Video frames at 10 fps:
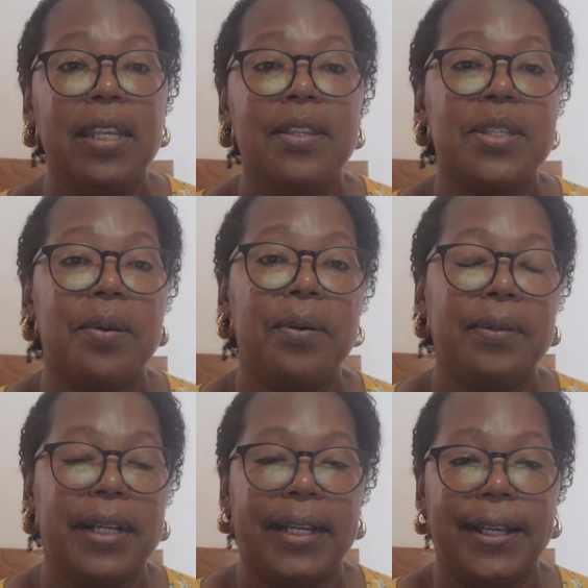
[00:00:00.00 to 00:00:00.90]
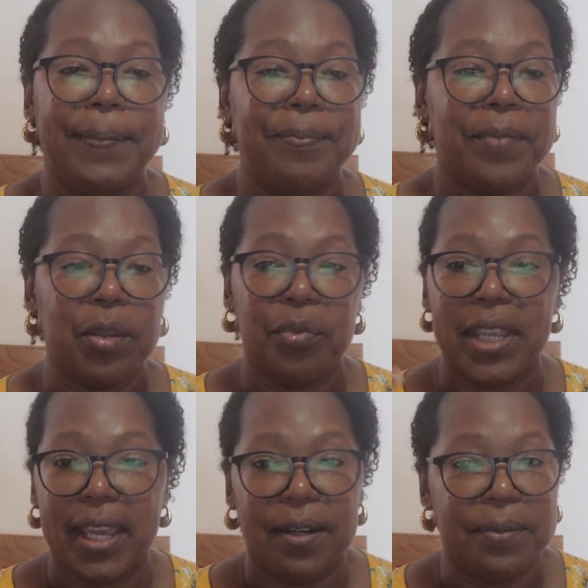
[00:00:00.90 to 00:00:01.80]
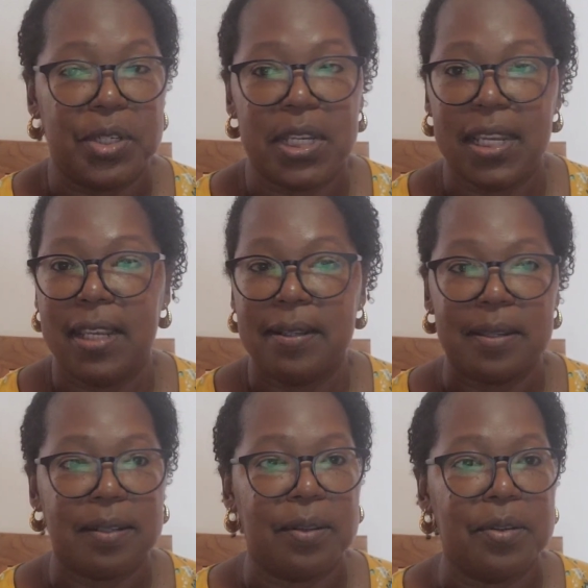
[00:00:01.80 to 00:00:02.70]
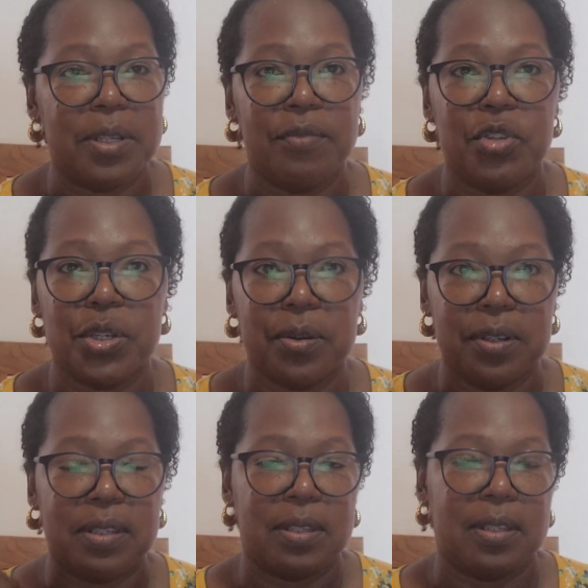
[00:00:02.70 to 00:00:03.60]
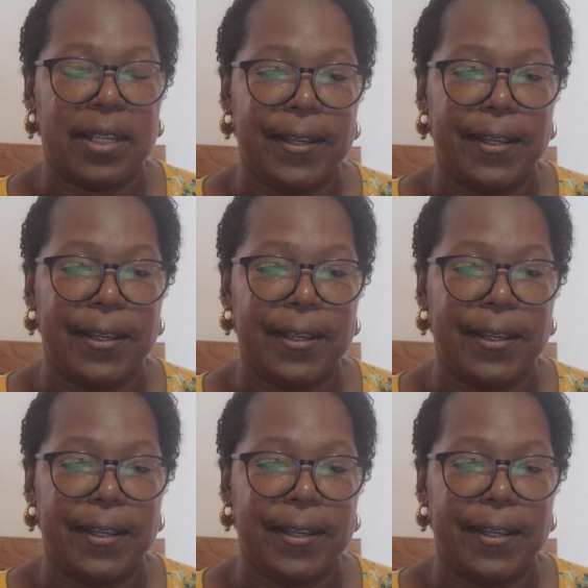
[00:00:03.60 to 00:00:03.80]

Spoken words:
So we had on jeans, long sleeve shirts,